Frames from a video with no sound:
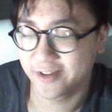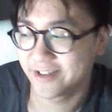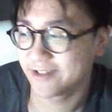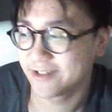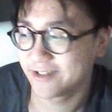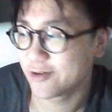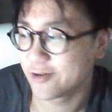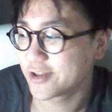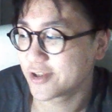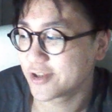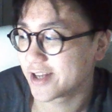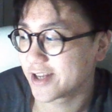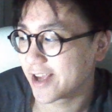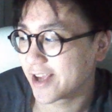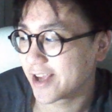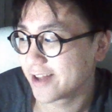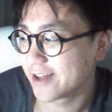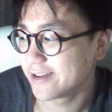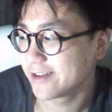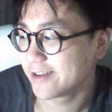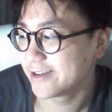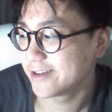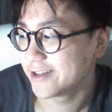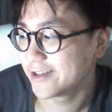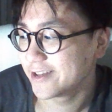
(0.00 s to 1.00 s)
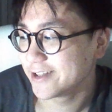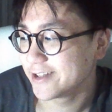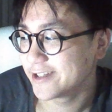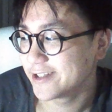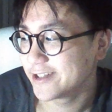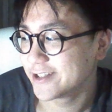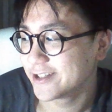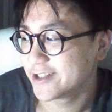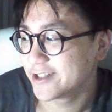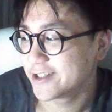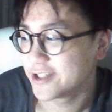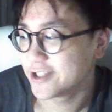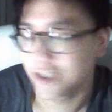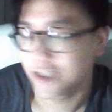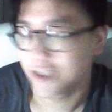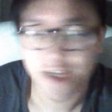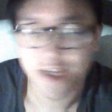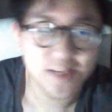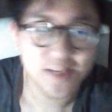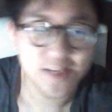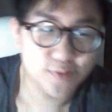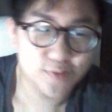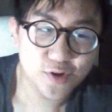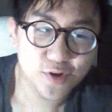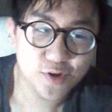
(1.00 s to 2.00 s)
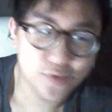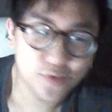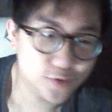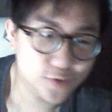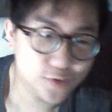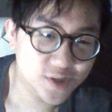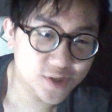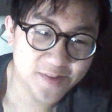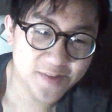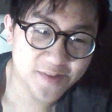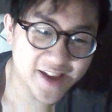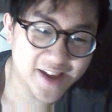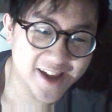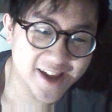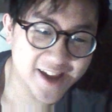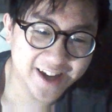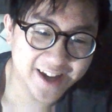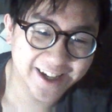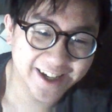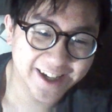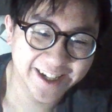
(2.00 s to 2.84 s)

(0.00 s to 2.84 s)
it was it again. She's beautiful to me.